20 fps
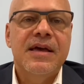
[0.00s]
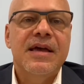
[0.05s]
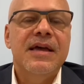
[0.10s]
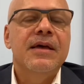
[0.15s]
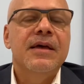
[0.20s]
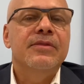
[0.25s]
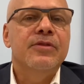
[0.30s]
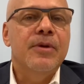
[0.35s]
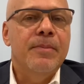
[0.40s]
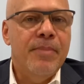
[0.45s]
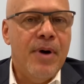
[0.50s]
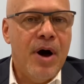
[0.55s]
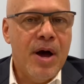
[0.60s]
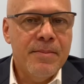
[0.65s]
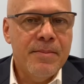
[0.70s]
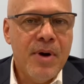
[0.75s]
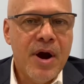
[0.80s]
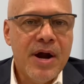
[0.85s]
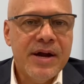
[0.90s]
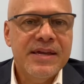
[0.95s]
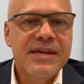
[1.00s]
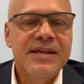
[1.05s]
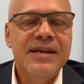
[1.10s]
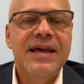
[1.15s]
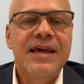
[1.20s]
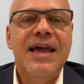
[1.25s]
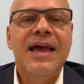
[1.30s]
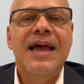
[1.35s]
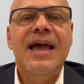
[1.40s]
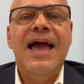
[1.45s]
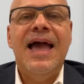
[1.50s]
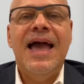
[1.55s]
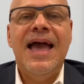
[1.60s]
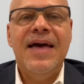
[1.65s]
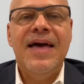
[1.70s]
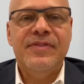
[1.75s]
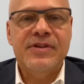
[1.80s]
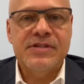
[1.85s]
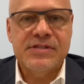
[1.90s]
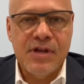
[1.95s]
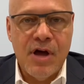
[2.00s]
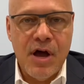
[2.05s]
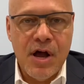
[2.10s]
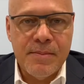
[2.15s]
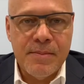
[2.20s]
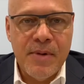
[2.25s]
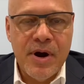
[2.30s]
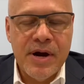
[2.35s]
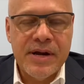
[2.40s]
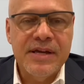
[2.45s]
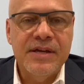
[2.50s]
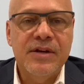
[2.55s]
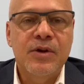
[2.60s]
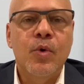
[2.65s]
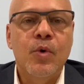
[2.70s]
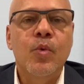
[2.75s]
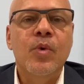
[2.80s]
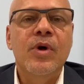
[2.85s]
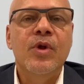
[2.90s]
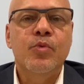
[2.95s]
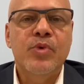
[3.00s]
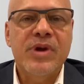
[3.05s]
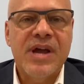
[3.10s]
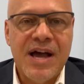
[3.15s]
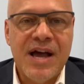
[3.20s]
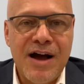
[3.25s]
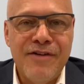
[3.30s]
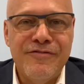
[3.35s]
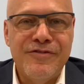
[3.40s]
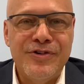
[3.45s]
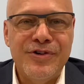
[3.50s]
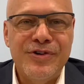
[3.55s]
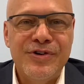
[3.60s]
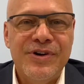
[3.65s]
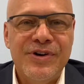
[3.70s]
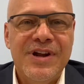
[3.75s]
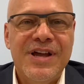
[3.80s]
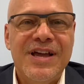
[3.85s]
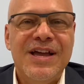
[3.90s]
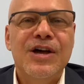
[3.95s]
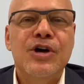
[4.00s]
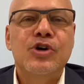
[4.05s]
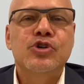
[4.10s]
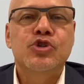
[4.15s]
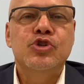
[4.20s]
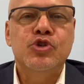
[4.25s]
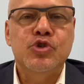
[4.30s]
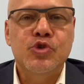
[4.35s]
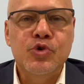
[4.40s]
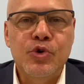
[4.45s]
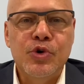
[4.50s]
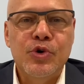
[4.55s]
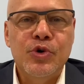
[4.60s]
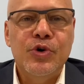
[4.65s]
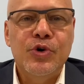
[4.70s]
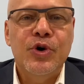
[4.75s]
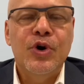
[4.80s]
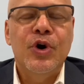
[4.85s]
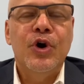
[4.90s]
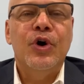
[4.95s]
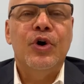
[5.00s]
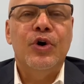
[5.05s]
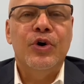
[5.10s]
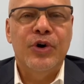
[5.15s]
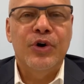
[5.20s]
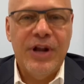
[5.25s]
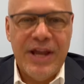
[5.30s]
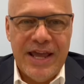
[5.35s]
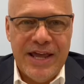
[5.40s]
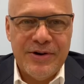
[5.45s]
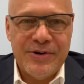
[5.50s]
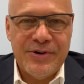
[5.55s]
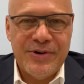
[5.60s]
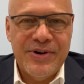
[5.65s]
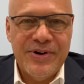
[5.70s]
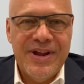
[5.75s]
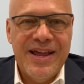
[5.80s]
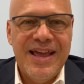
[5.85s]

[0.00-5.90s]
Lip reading: the bond market, and the stock market will recover sooner or later.